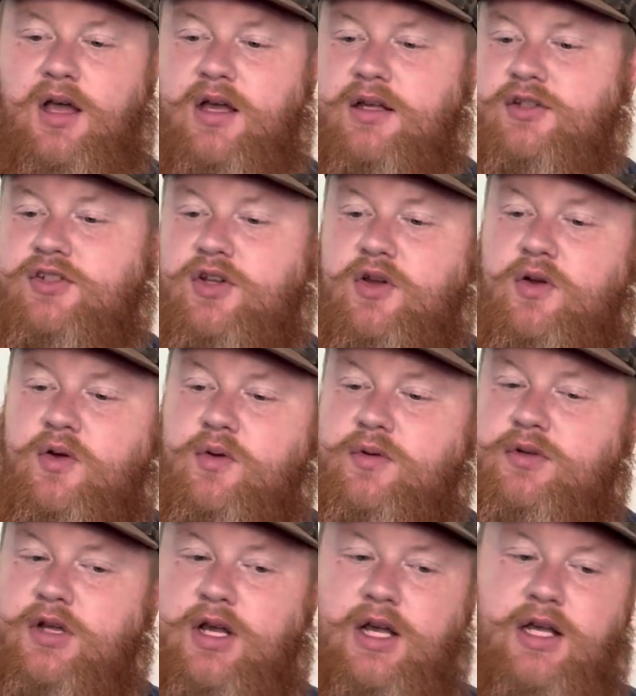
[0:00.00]

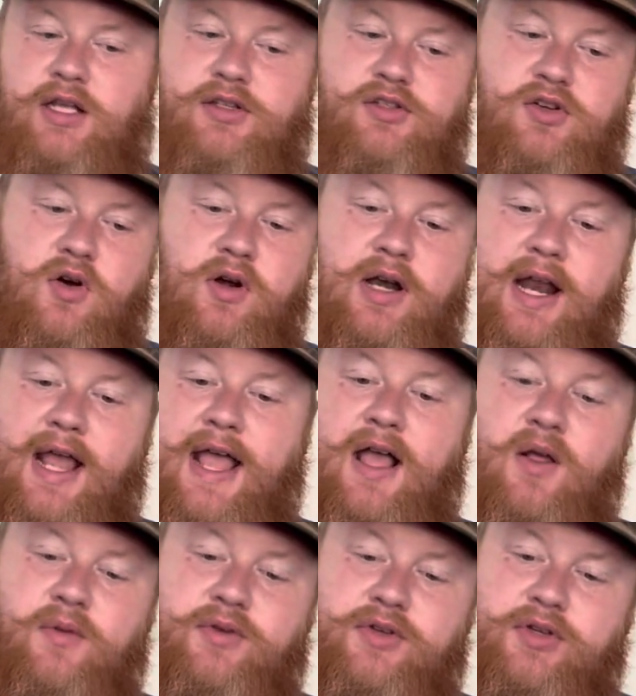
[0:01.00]
So started
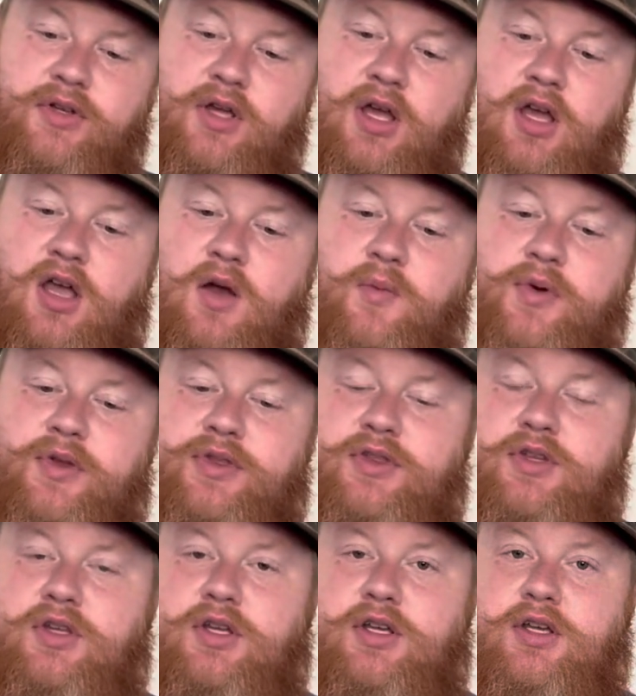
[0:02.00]
out with
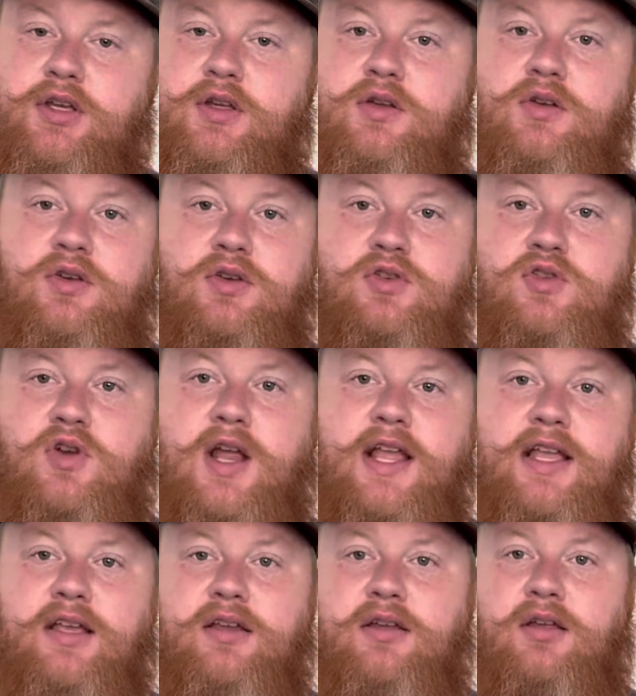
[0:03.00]
the
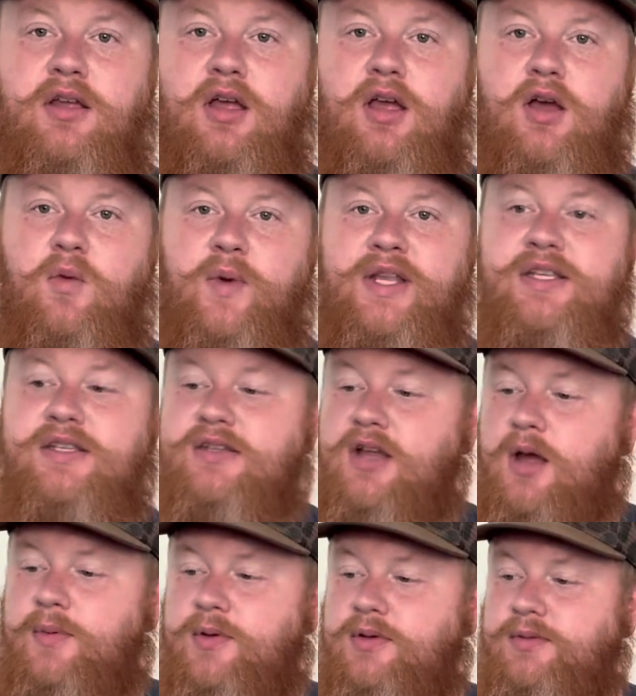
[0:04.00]
Drake wind
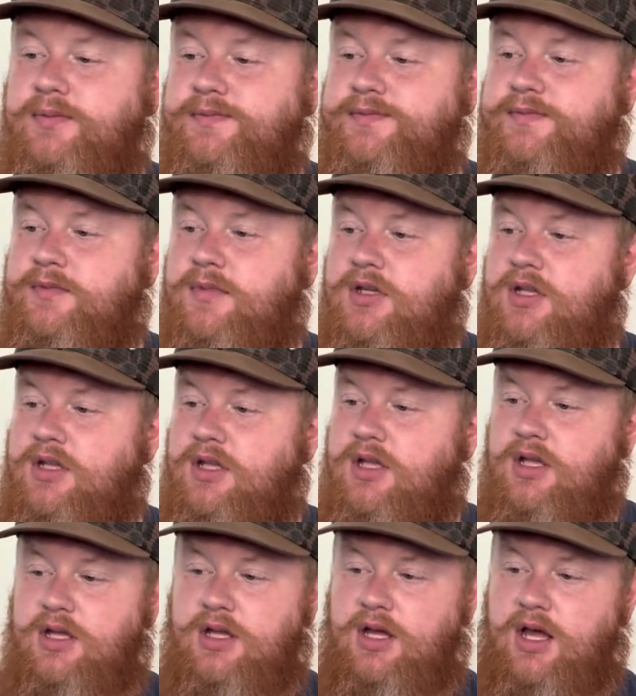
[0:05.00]
stopper.
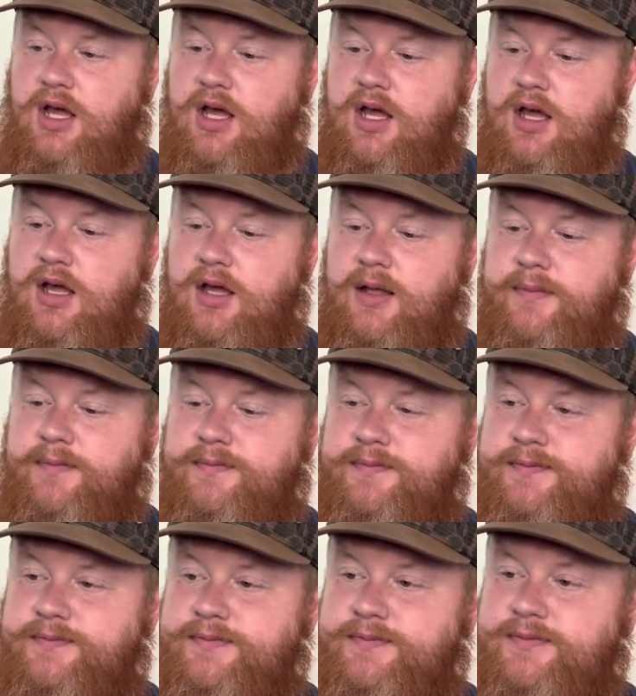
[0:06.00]
A
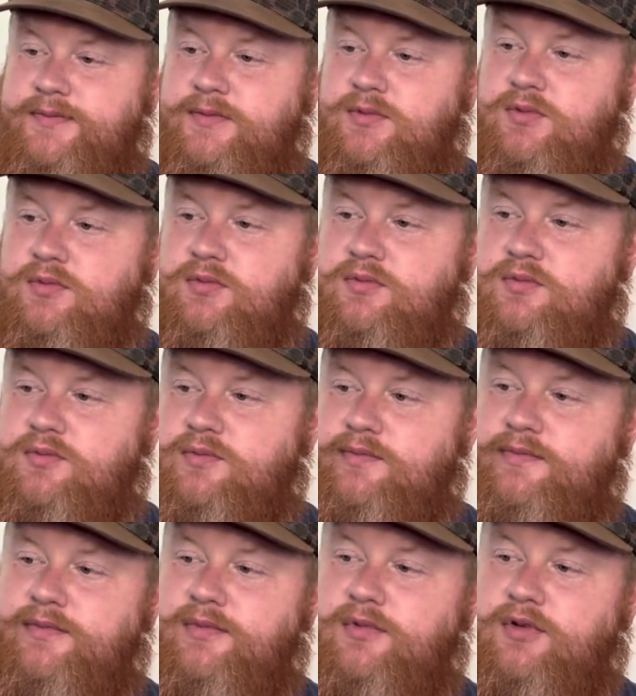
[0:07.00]

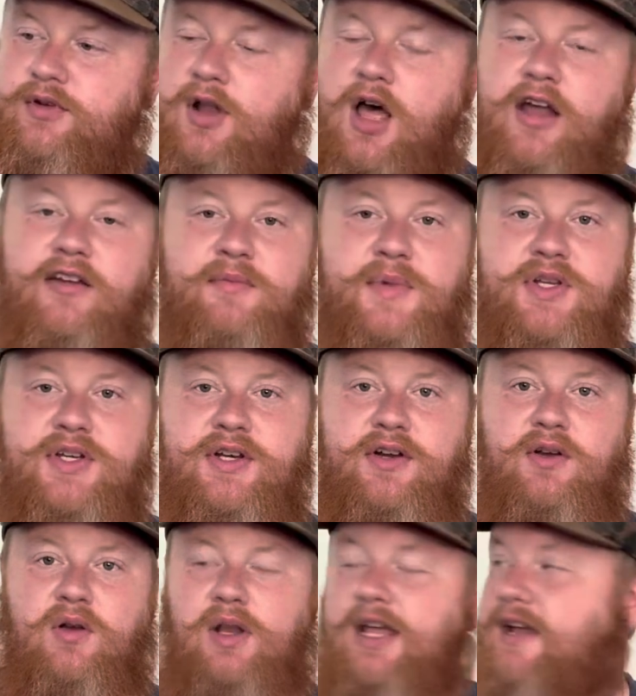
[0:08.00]
lot of
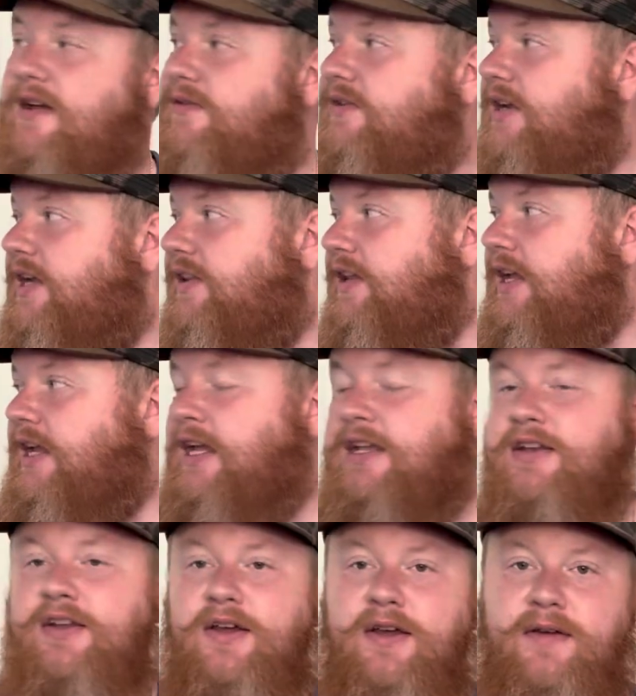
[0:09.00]
material left at the
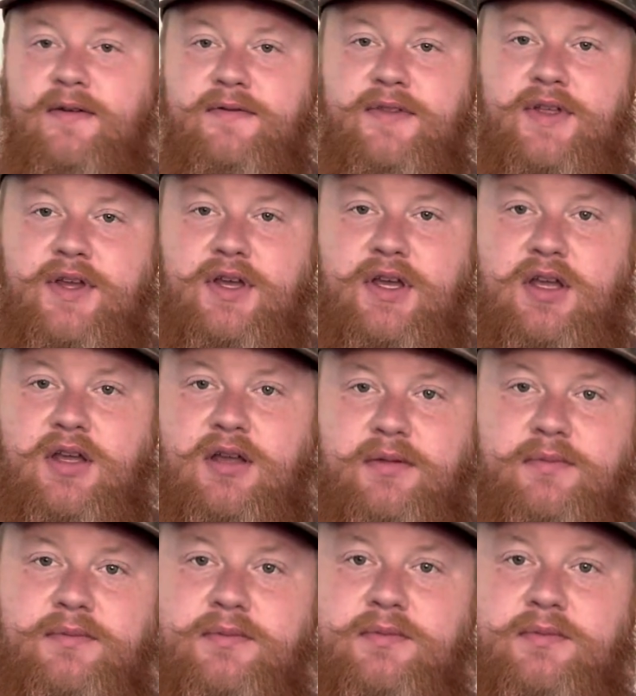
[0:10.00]
end of the